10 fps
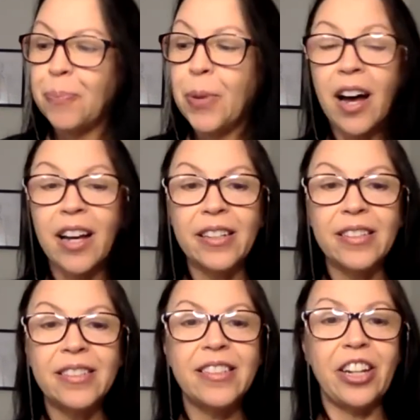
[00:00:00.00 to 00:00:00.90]
But,
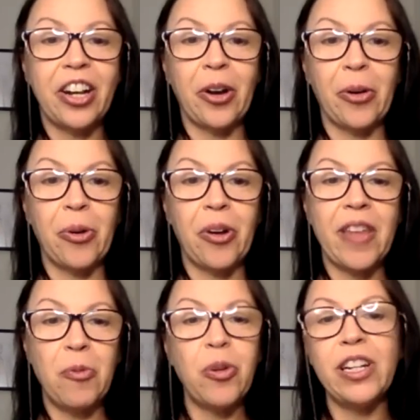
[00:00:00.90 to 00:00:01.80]
you know,
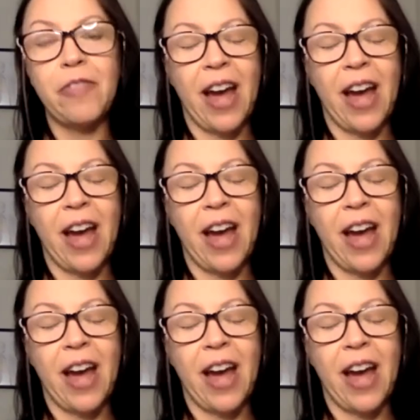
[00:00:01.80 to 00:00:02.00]
they wouldn't have